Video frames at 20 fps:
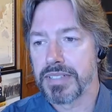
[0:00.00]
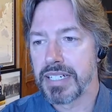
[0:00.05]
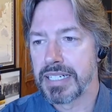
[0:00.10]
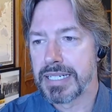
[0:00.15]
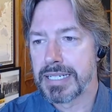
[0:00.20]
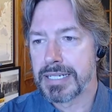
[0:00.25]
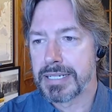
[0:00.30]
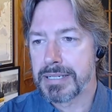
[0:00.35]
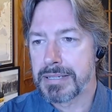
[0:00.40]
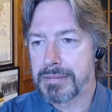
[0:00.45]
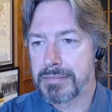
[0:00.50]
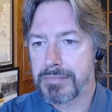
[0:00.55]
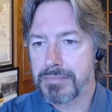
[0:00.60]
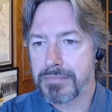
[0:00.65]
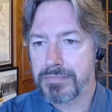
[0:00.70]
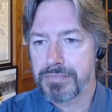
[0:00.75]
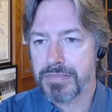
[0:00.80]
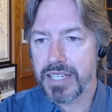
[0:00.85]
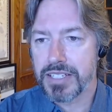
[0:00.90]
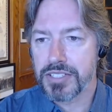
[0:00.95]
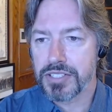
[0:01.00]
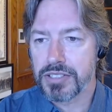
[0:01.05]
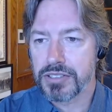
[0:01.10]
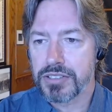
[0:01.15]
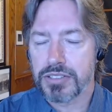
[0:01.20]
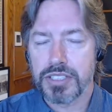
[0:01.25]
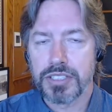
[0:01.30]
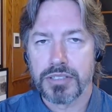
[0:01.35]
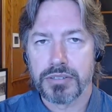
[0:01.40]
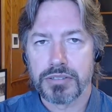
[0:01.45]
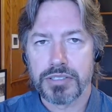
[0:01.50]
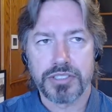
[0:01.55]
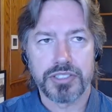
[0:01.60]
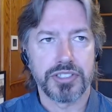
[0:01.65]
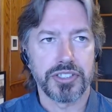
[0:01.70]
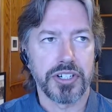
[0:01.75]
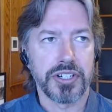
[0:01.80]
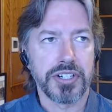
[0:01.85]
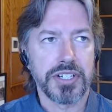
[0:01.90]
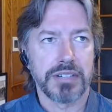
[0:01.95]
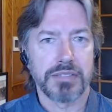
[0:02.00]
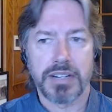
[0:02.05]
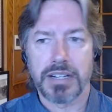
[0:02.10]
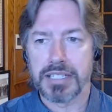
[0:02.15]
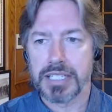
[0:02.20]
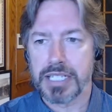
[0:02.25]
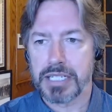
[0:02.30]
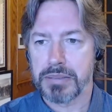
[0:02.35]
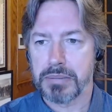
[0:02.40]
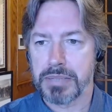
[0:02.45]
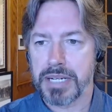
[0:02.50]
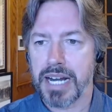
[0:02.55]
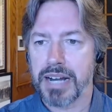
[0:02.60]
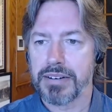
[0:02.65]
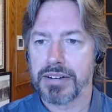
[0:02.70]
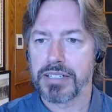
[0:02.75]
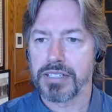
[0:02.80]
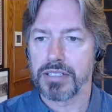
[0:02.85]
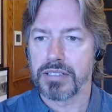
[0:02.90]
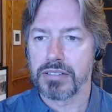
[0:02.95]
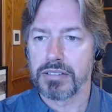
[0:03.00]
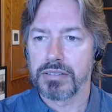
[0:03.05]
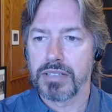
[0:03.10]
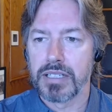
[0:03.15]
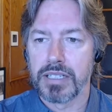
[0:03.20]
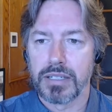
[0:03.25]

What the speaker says: and your journey around leadership character.